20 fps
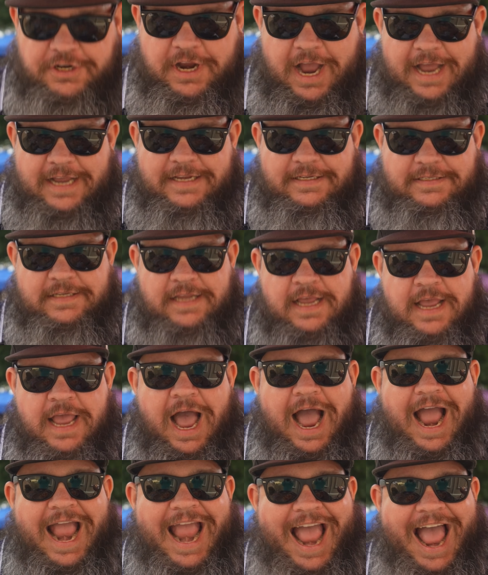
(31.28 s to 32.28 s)
you guys,
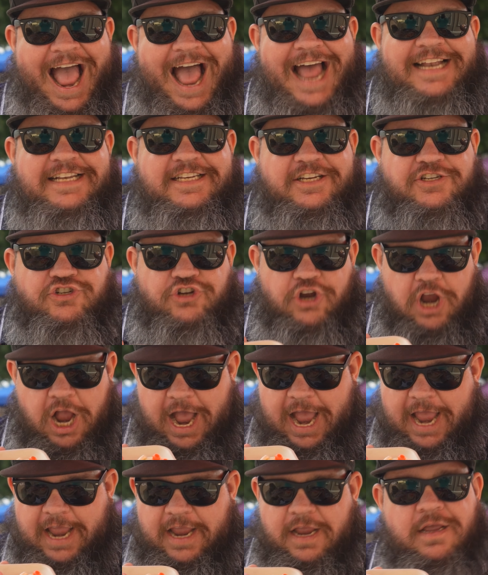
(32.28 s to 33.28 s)
I had to
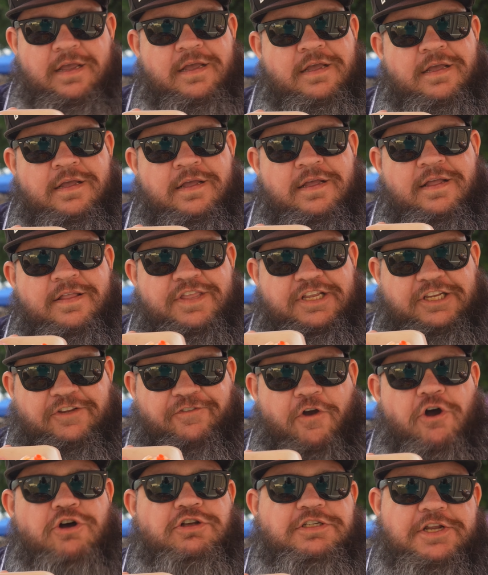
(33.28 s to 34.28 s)
try this
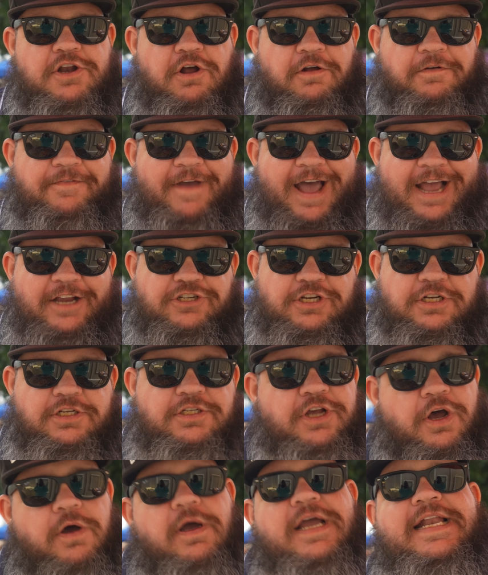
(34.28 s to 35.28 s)
frozen old fashioned.
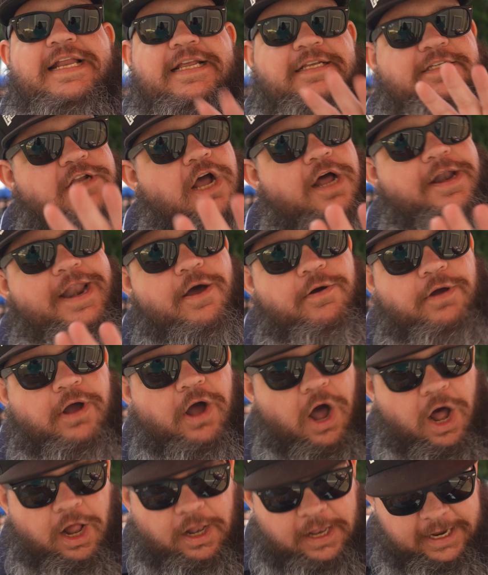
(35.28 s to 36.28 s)
So it is non
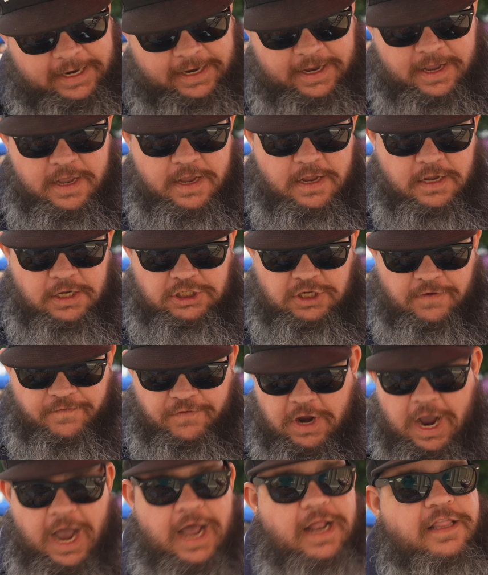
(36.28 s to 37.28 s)
alcoholic. So if
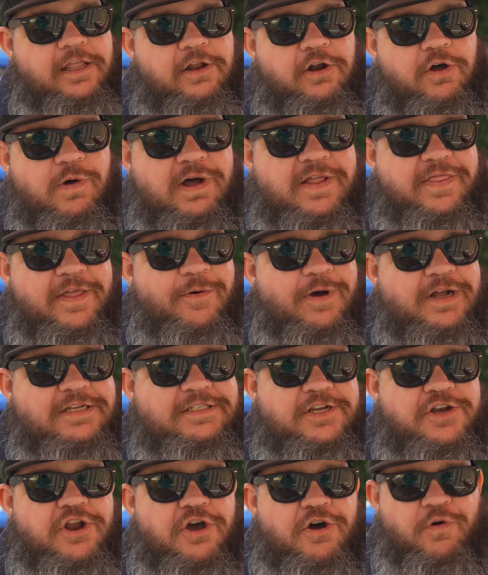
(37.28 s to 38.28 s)
you got a little one that wants
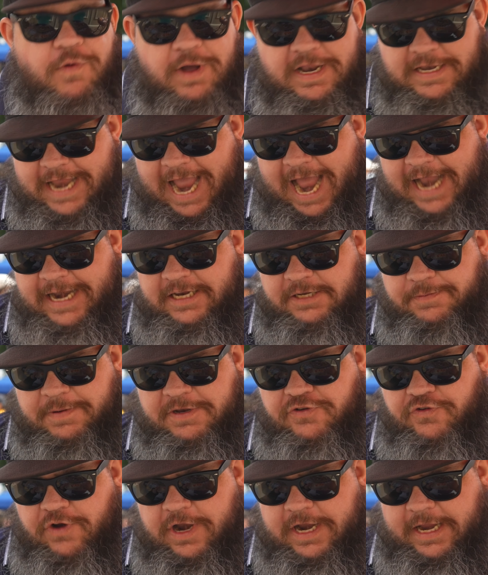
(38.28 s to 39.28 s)
to know what daddy's
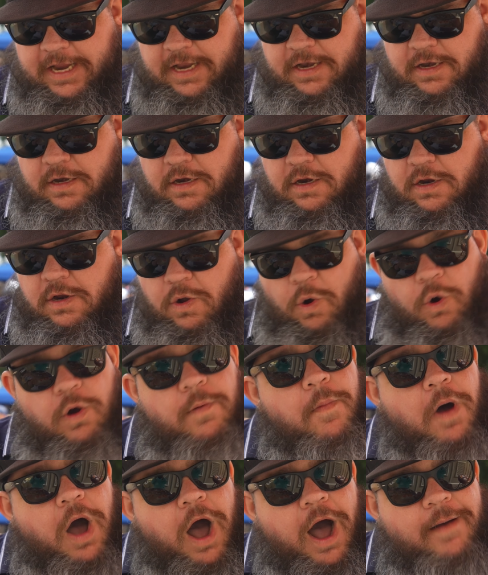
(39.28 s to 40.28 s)
been drinking or
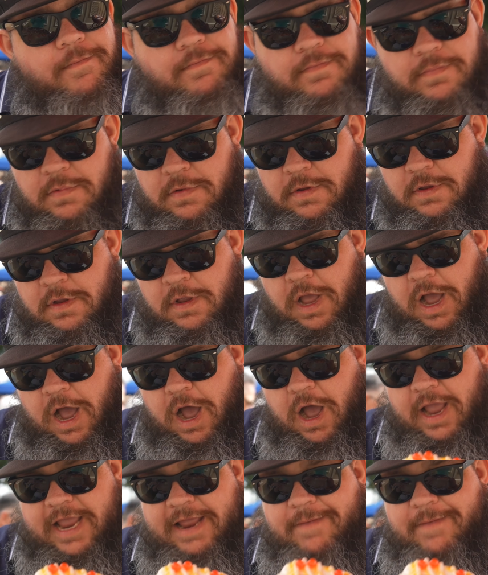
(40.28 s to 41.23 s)
mom, uh,